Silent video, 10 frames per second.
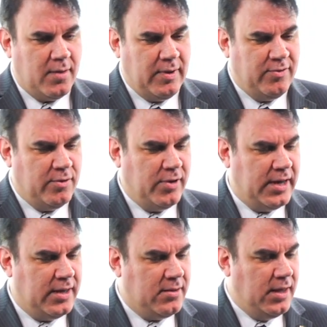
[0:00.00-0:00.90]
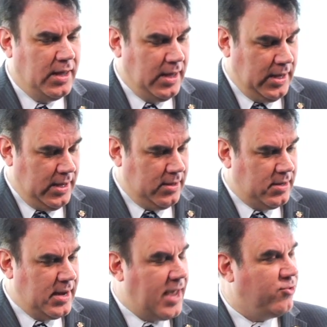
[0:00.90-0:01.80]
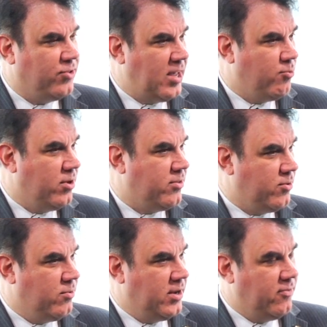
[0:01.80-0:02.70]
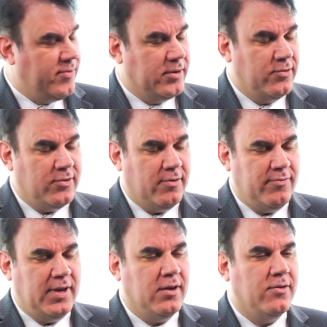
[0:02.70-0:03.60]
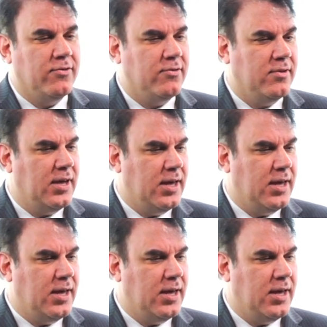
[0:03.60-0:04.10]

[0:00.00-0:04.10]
If you look at the national net worth, according to the Federal Reserve figures,